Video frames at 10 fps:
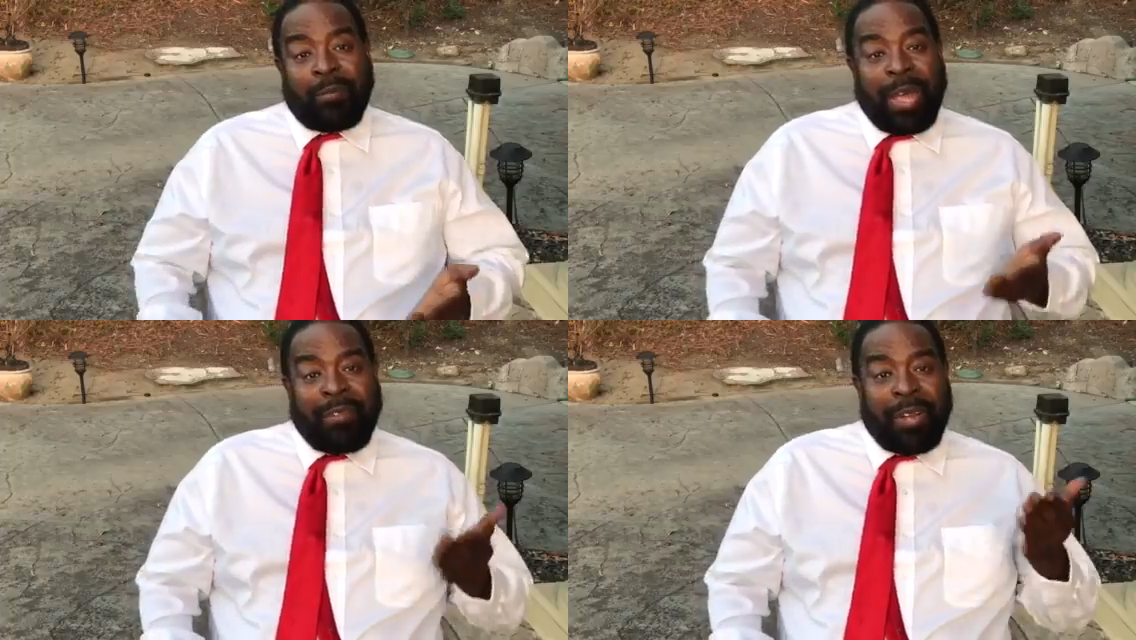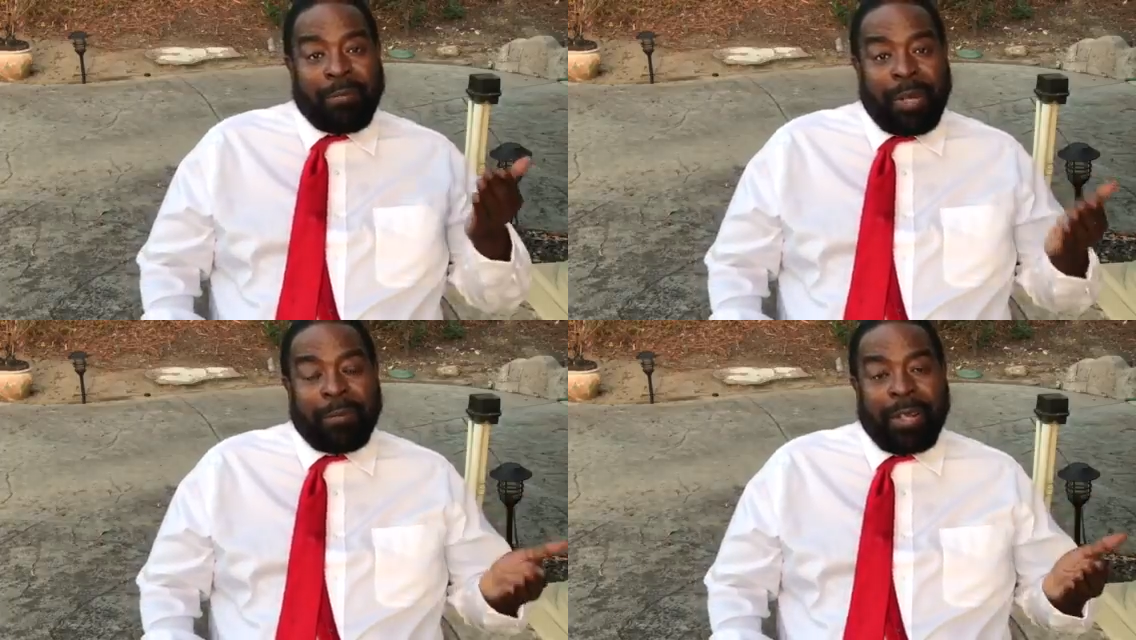We have our
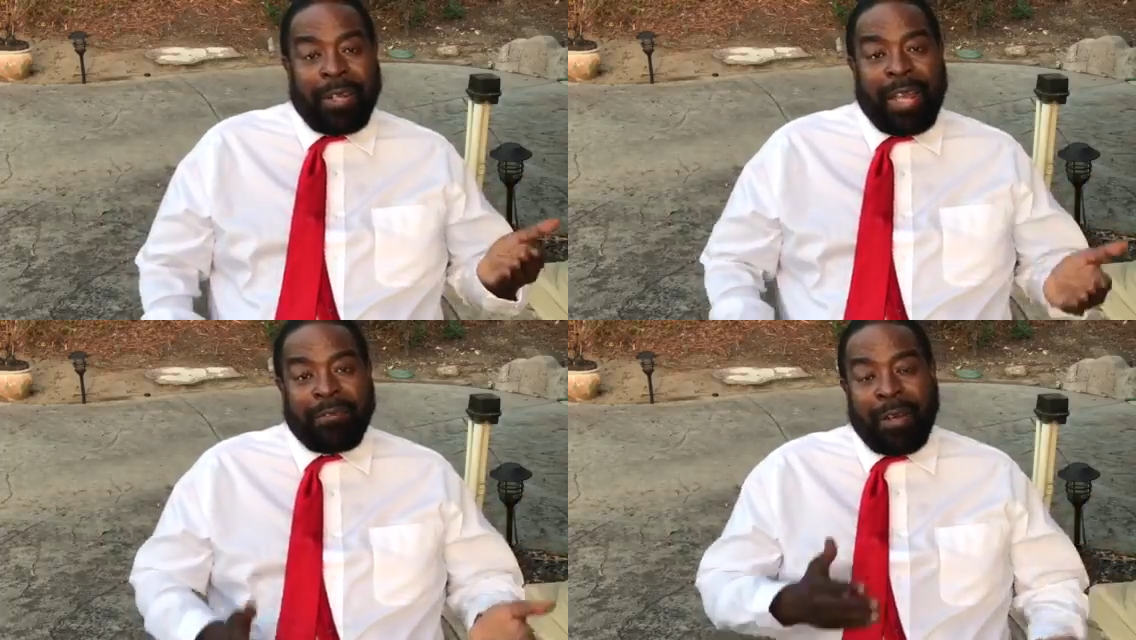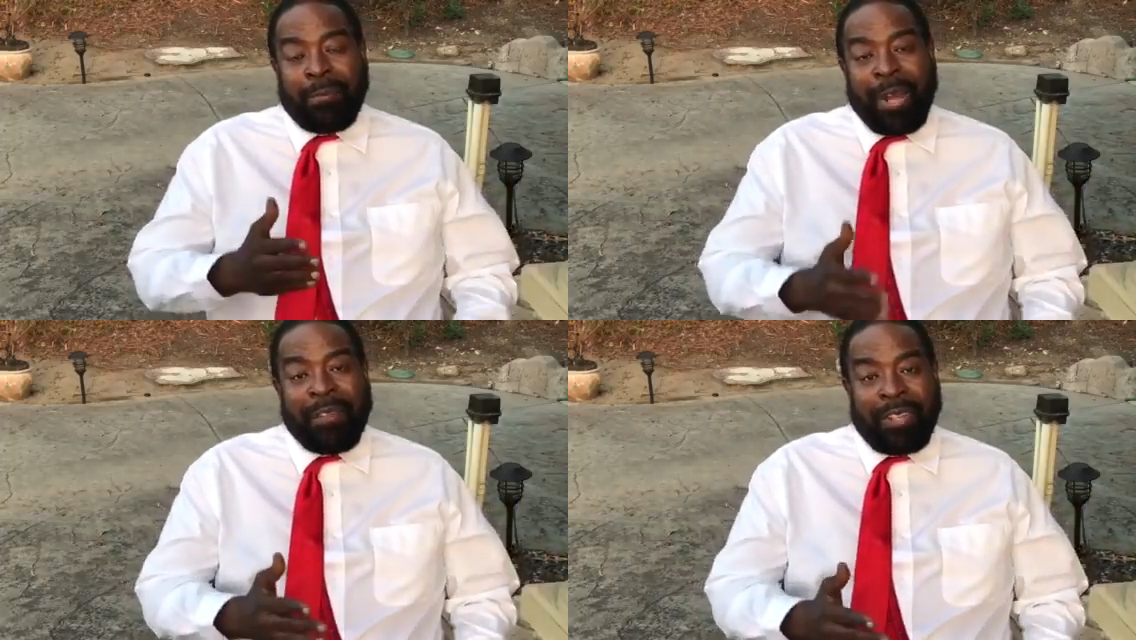public life, our
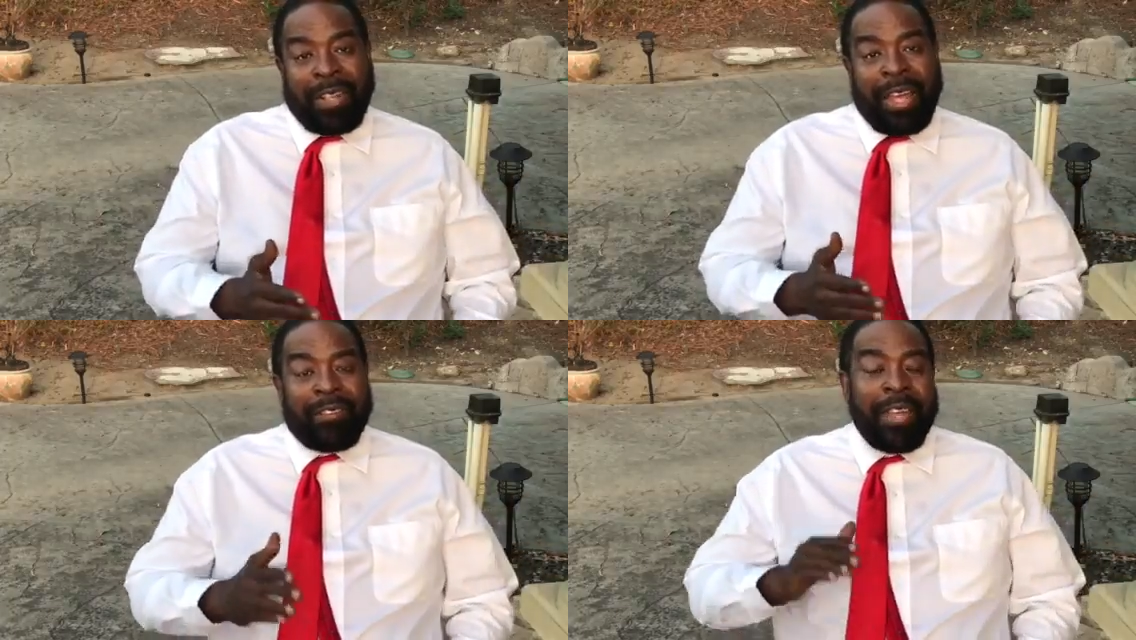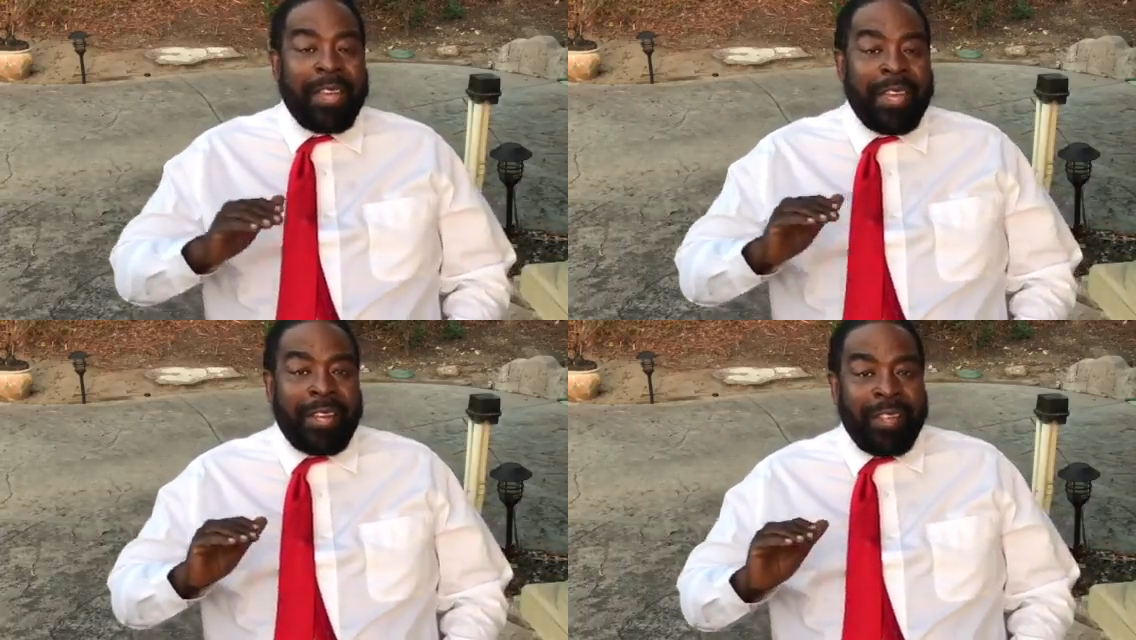private life,
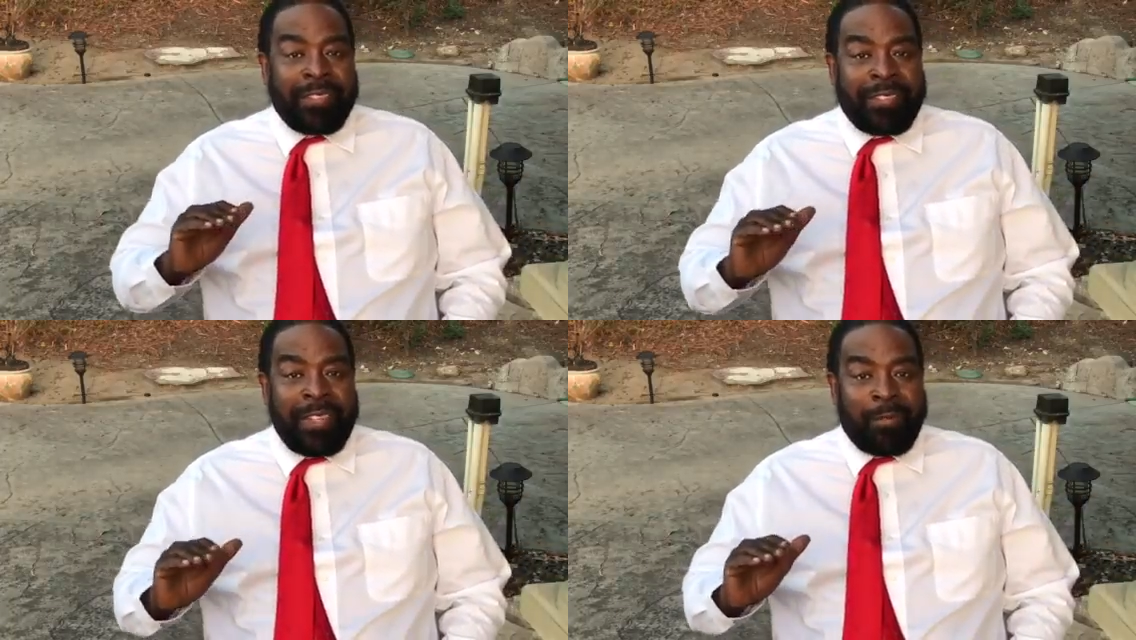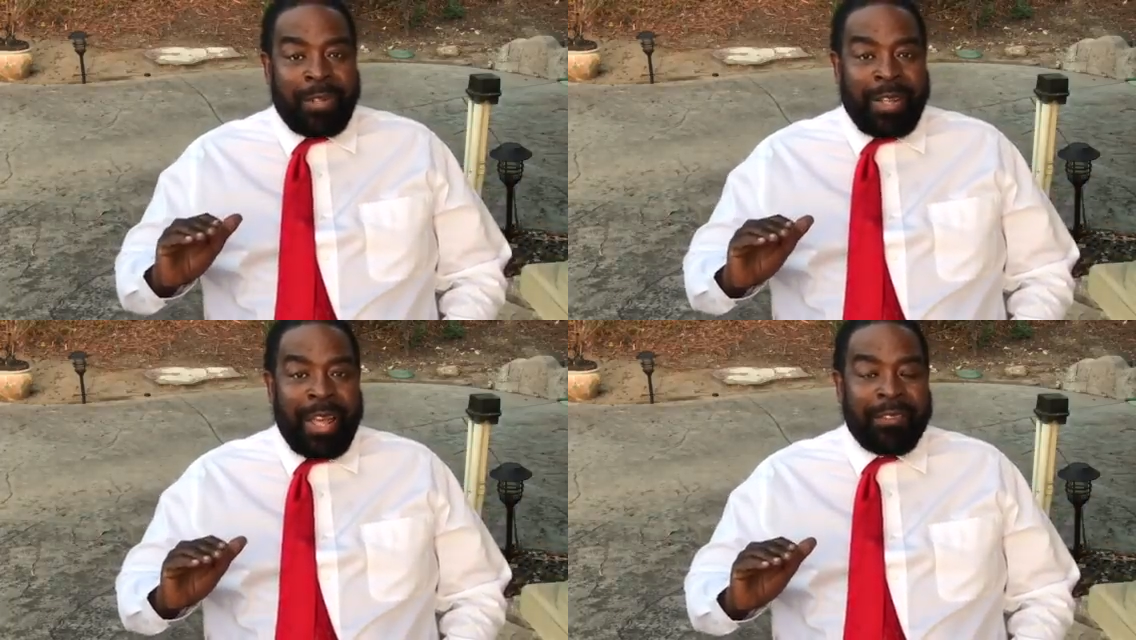and our
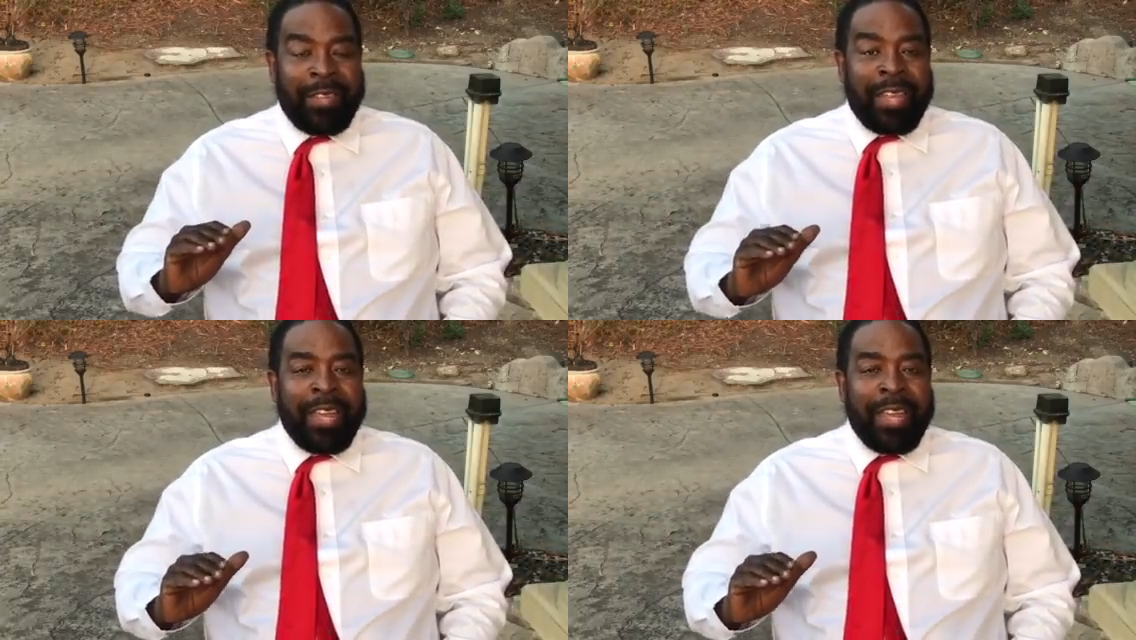secret life.